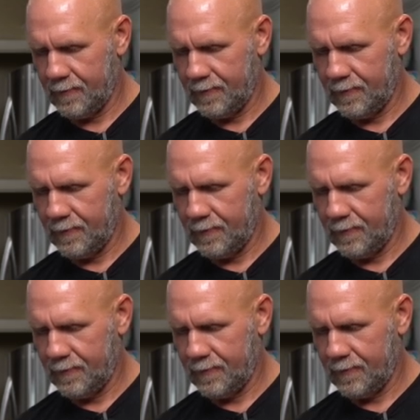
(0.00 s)

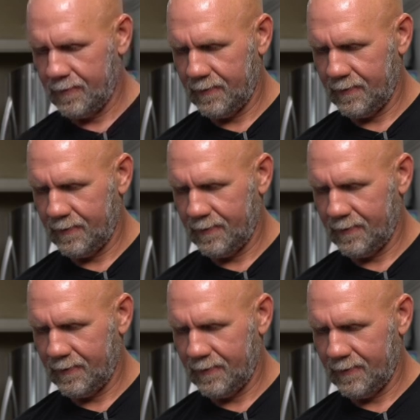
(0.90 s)

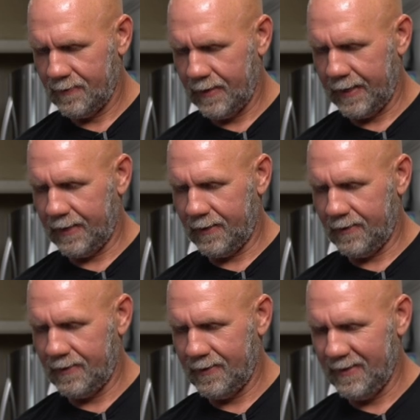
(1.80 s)

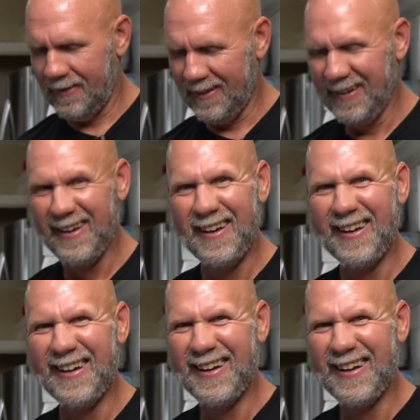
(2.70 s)
The person shown says nothing.